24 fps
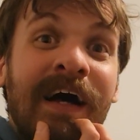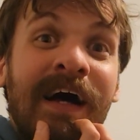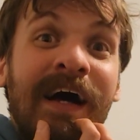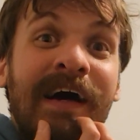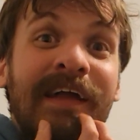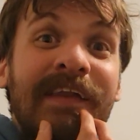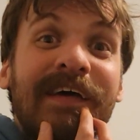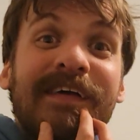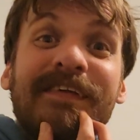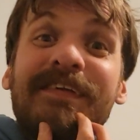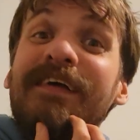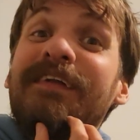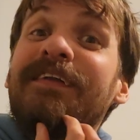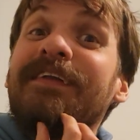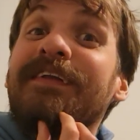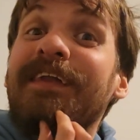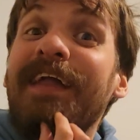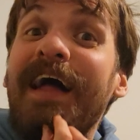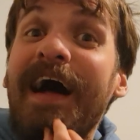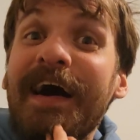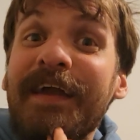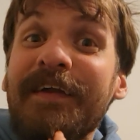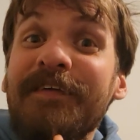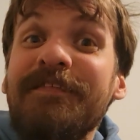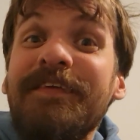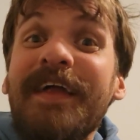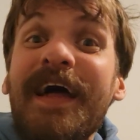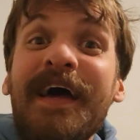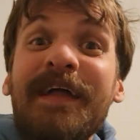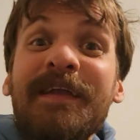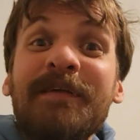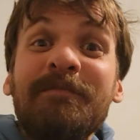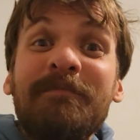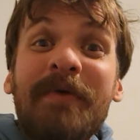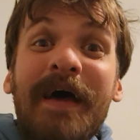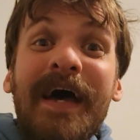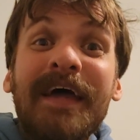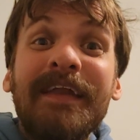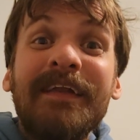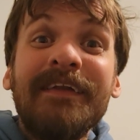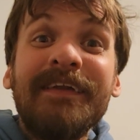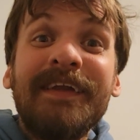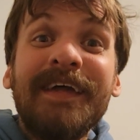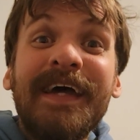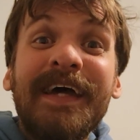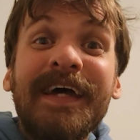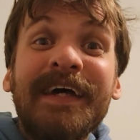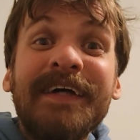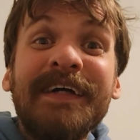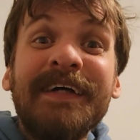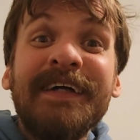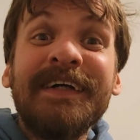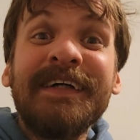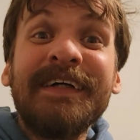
There's a lot of that in Battletech.